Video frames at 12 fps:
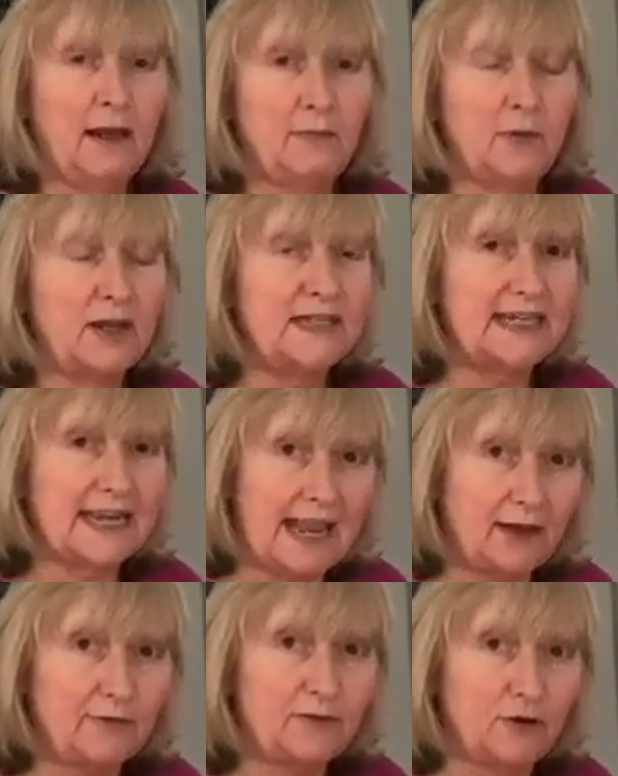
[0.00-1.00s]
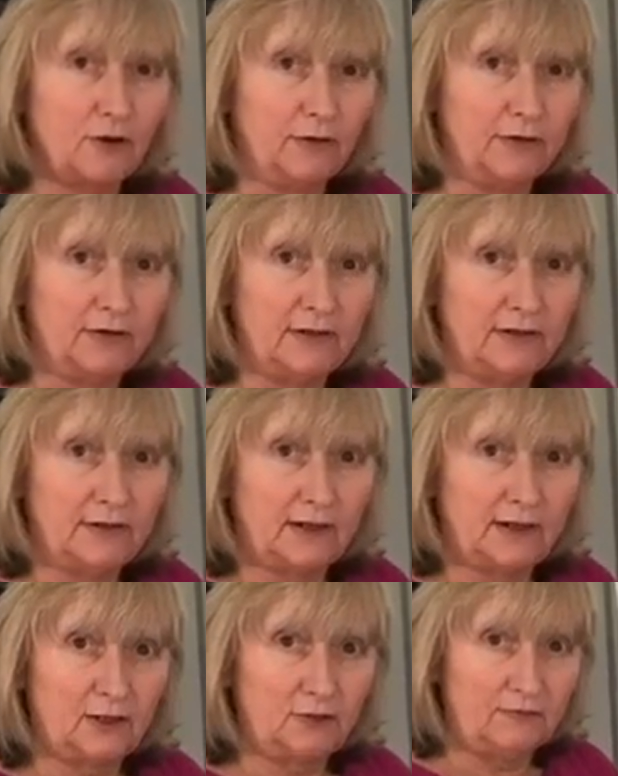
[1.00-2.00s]
I'm going to count on.
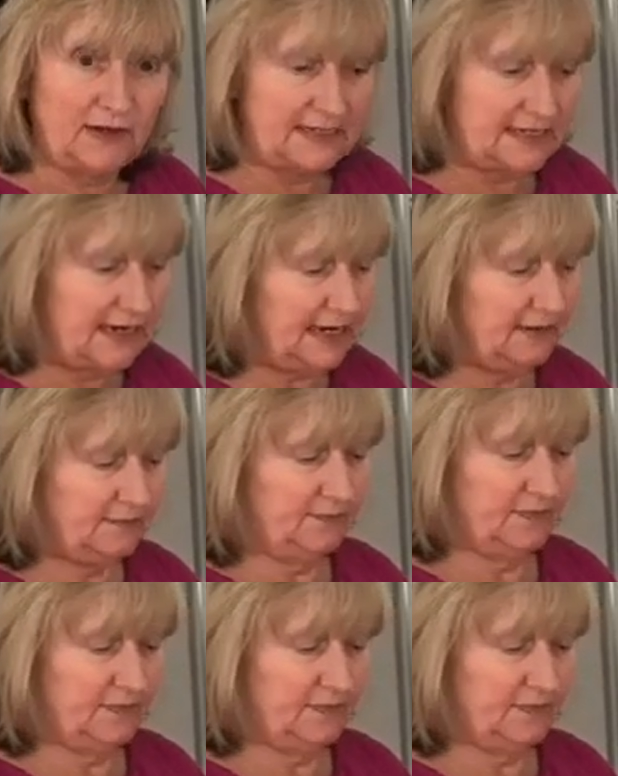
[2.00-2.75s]
Are you ready?